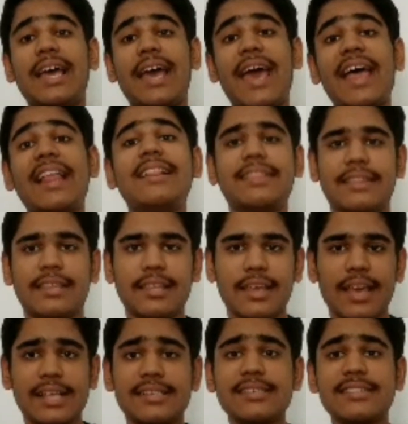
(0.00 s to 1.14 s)
Health
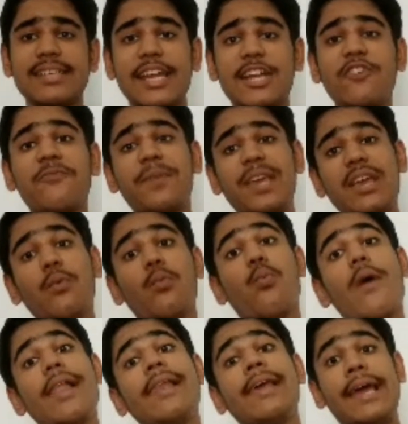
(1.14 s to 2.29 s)
is a state of being
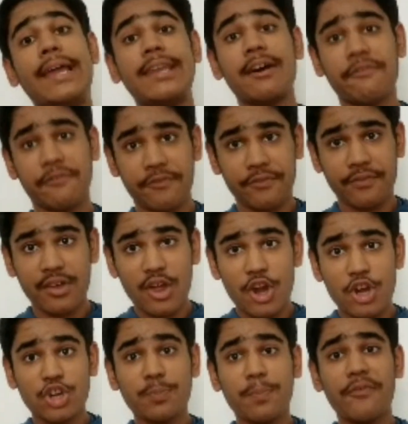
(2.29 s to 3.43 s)
well enough
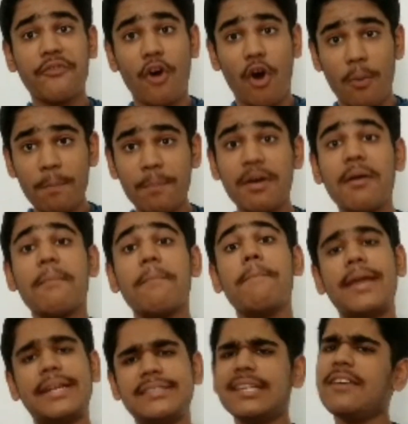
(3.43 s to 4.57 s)
to perform
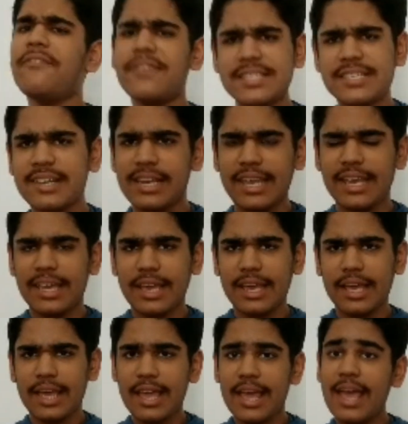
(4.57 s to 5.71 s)
mentally, physically,
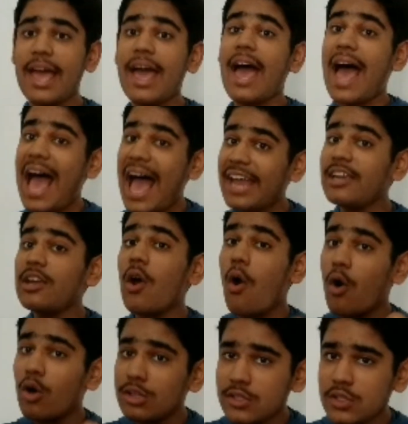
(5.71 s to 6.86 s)
and
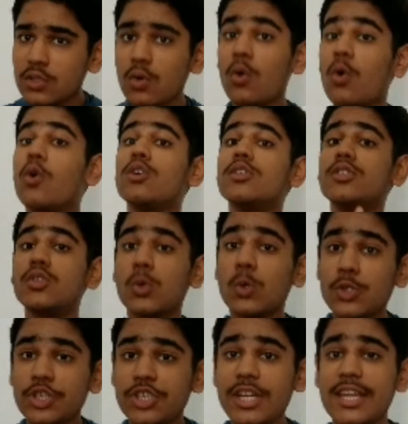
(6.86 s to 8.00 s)
also
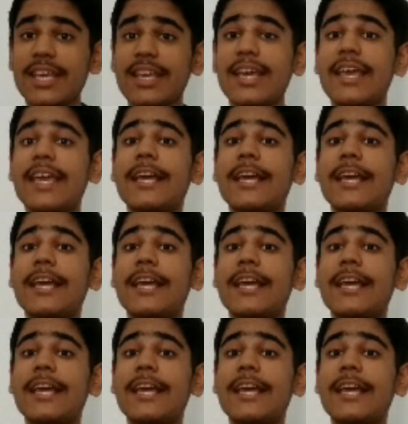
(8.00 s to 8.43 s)
socially,